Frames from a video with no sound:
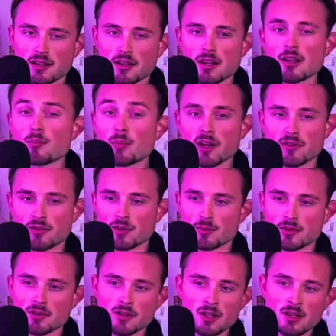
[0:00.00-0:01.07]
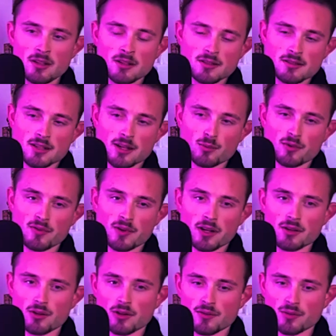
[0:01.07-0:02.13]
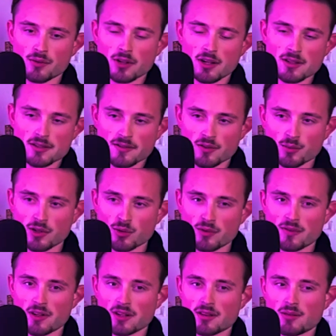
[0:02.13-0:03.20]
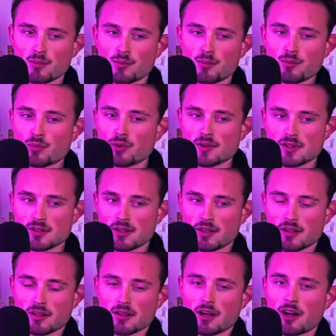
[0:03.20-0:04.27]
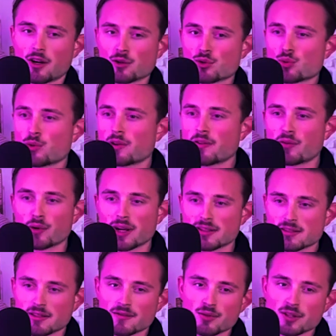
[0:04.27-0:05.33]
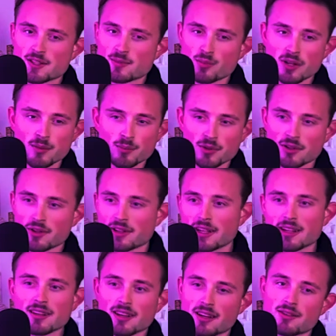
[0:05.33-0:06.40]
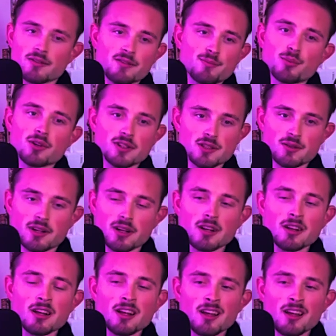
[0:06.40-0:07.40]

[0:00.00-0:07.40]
an impact from it. Same with, I don't know if you guys are familiar with like the books like How to Win Friends and Influence People or that kind of books, right?